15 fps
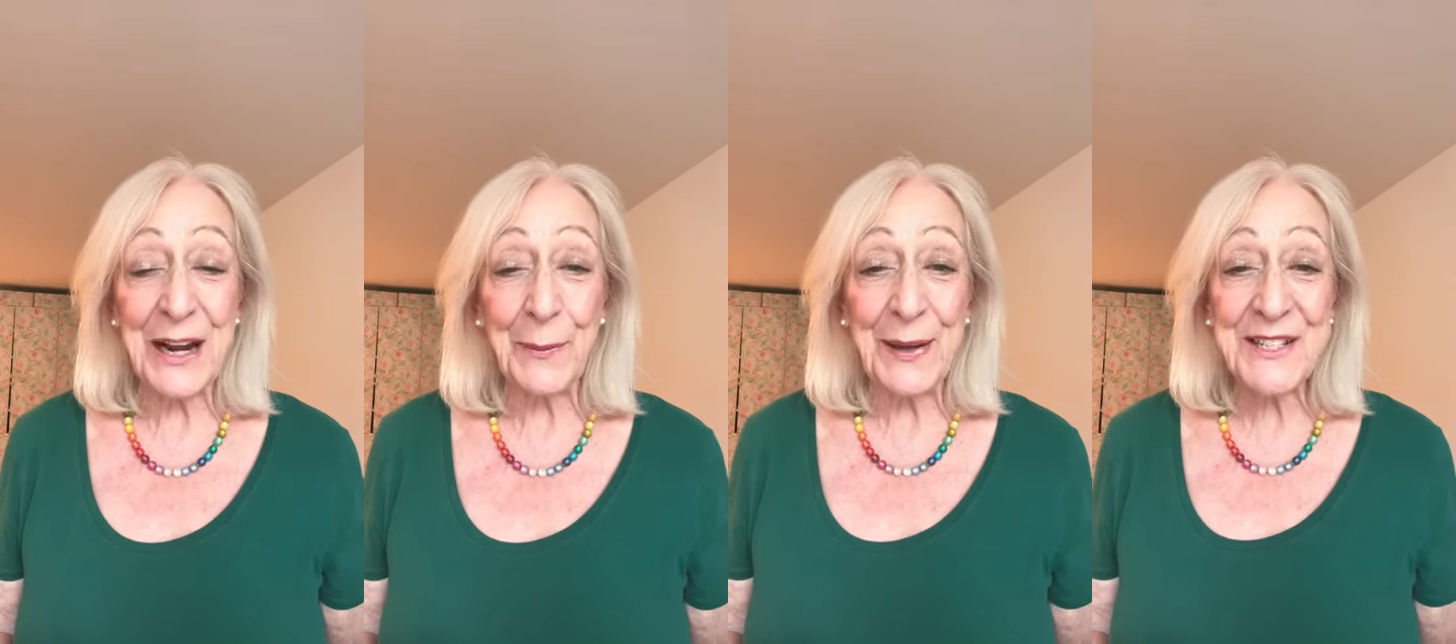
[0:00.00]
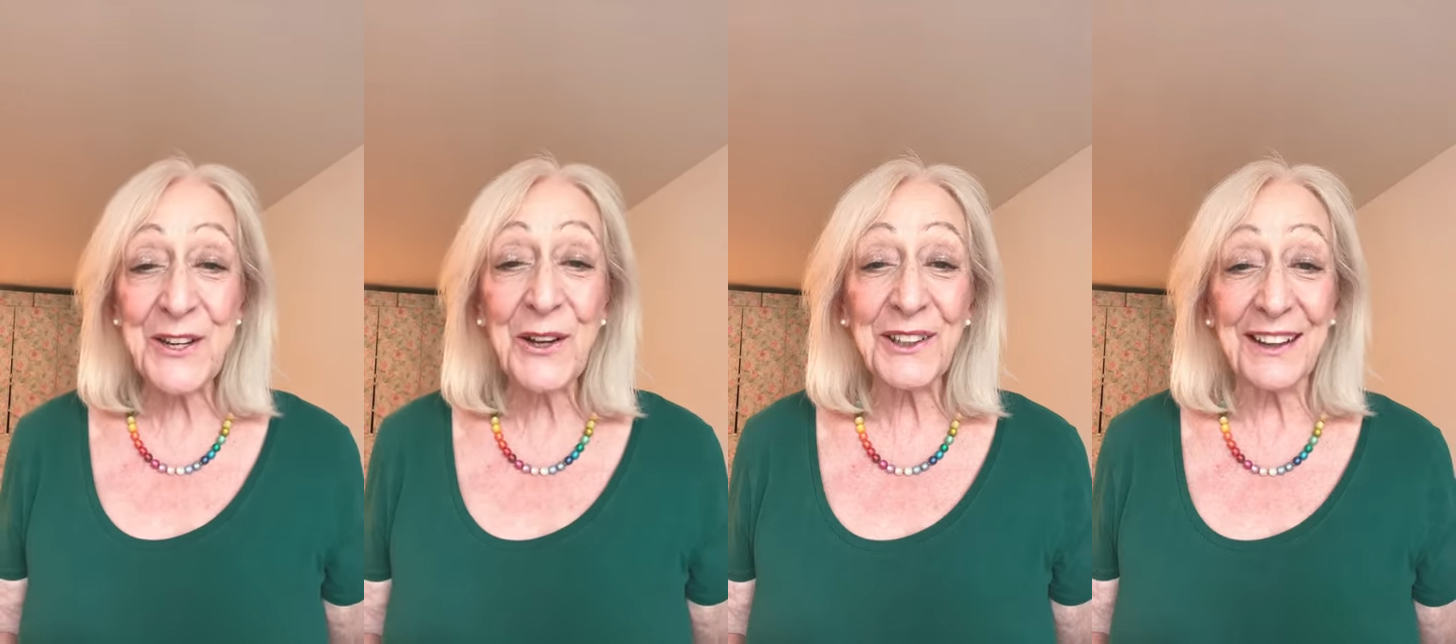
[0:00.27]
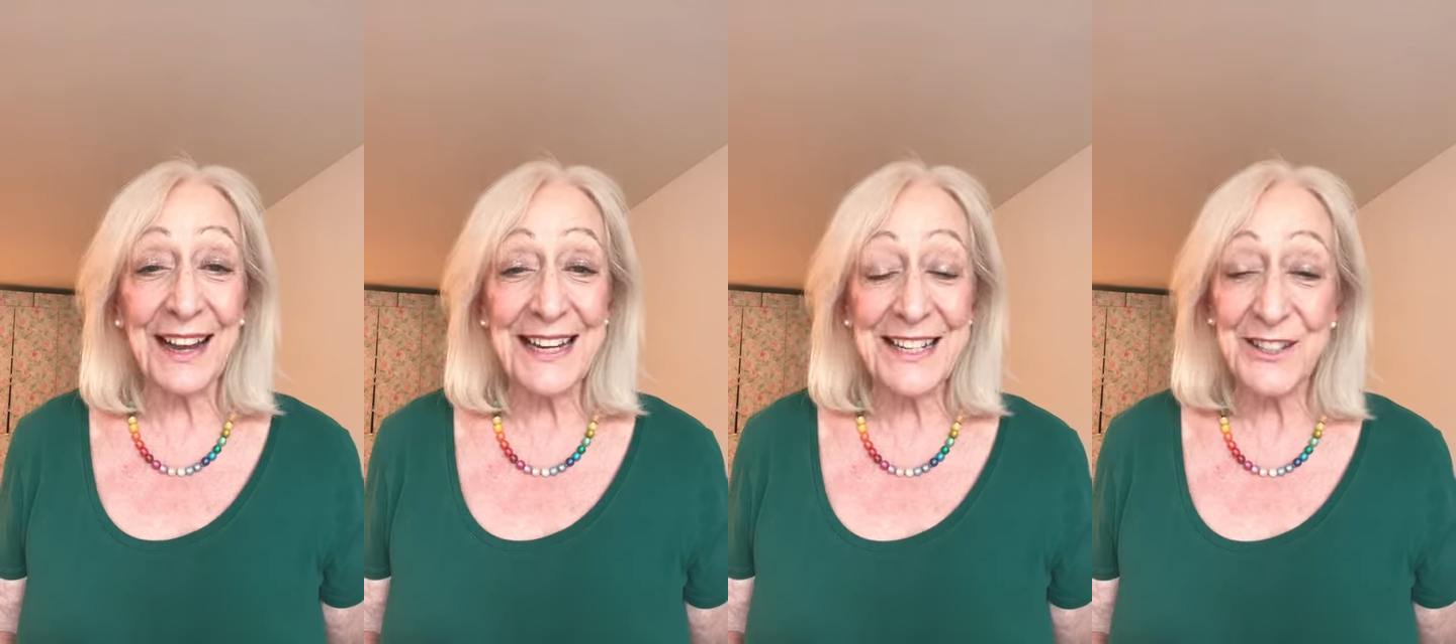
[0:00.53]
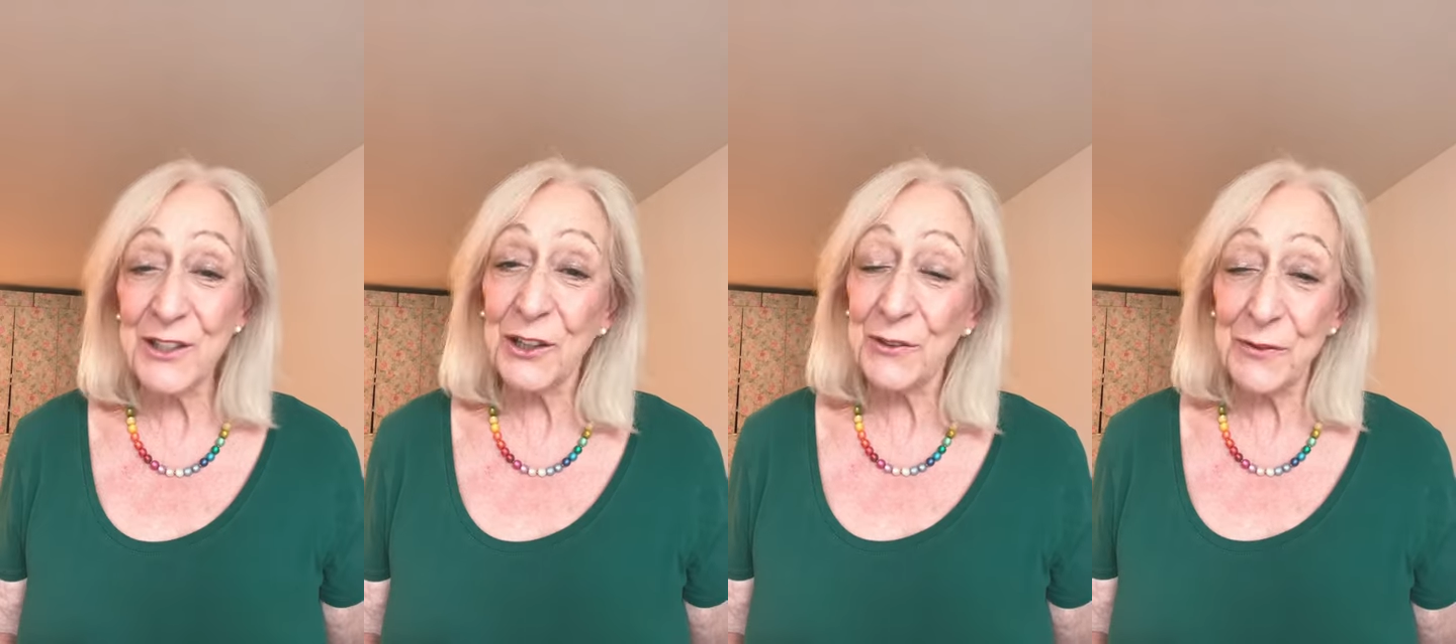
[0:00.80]
I went online
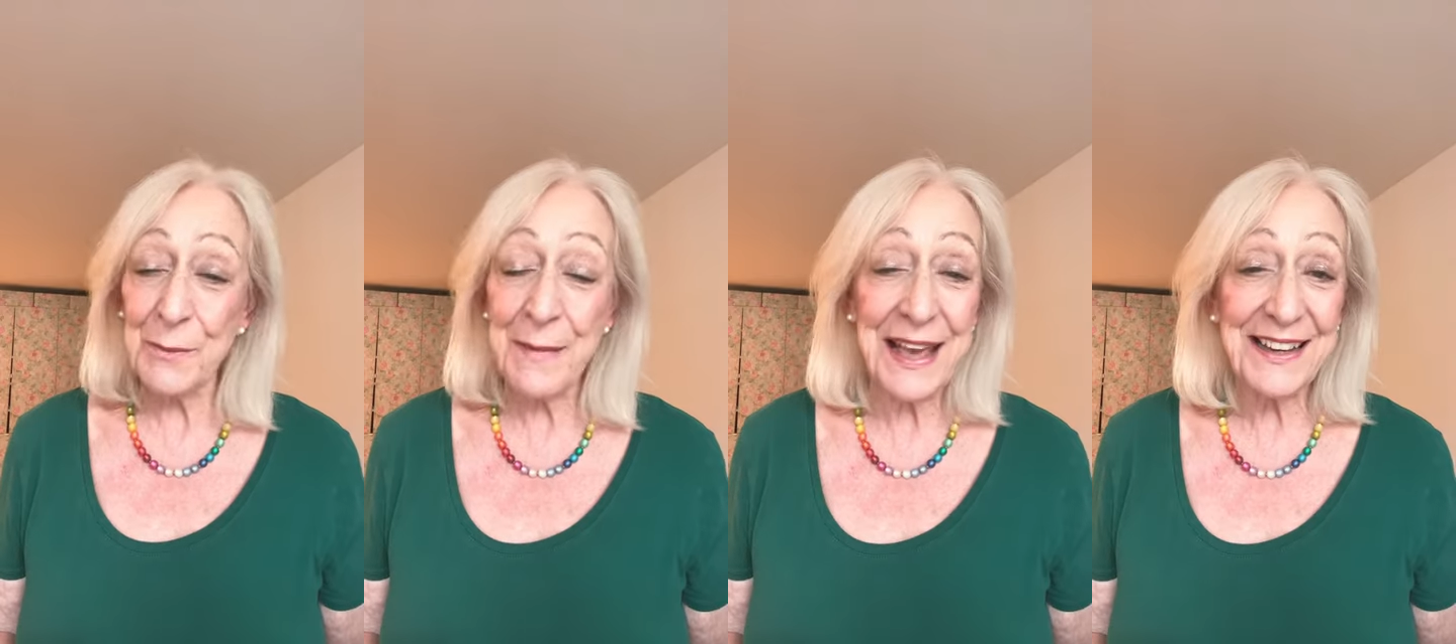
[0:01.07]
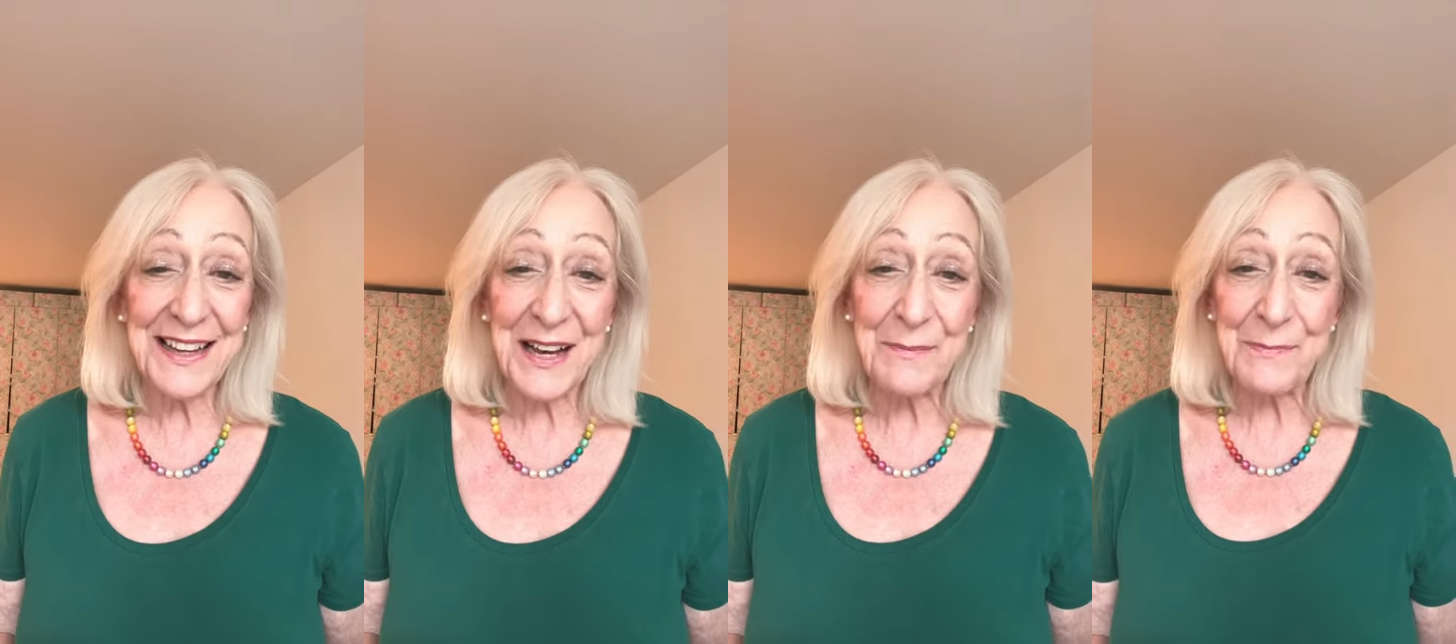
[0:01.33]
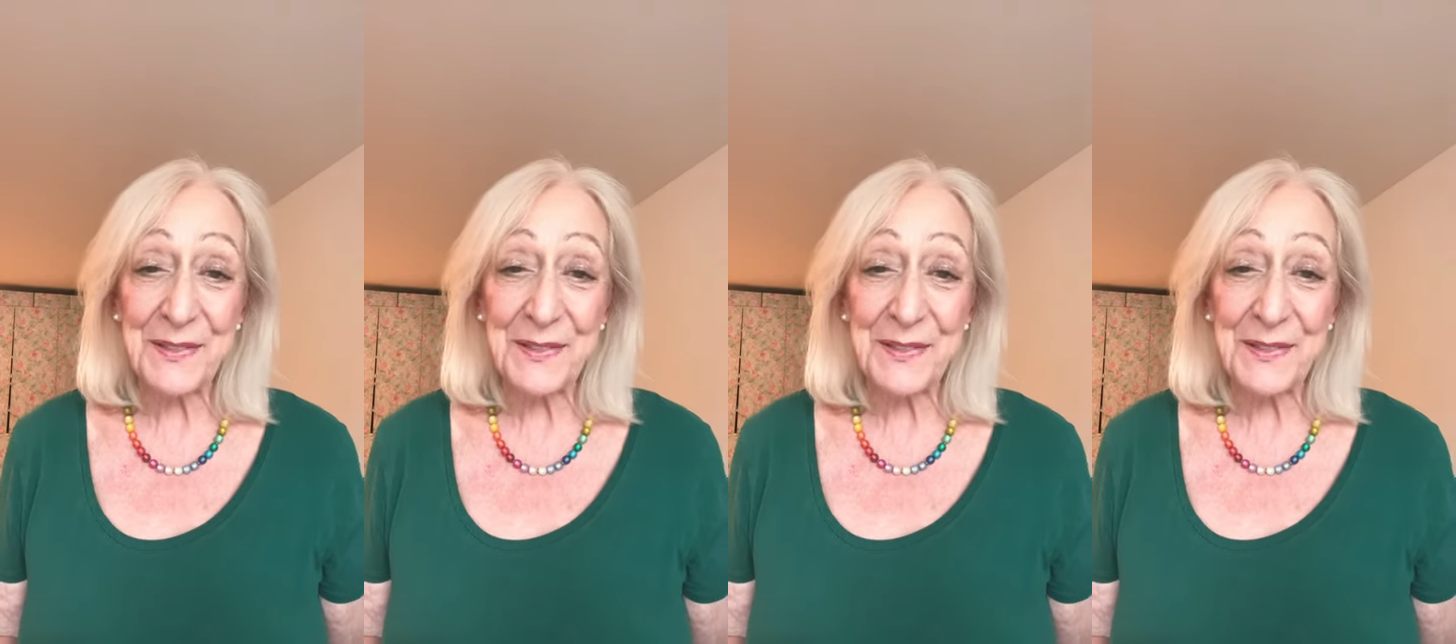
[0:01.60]
and looked for makeup,